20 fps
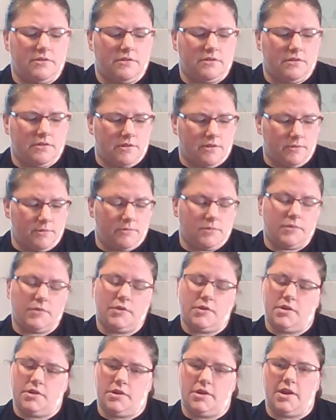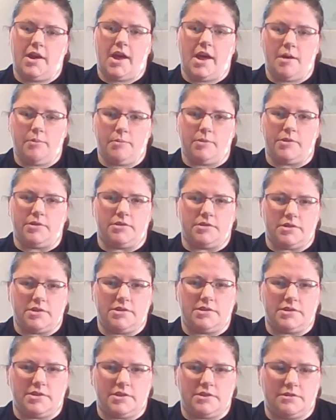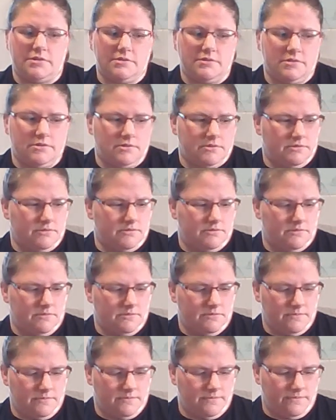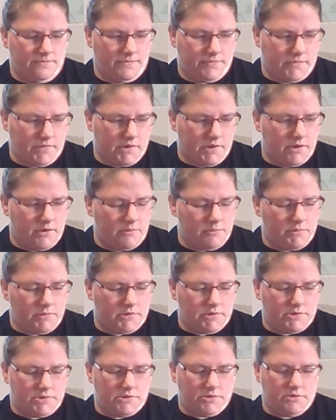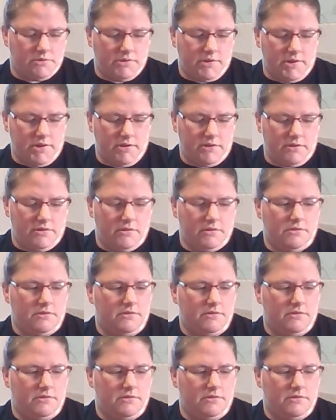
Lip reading: Yep, and it happened, didn't it? Yep, it sure did.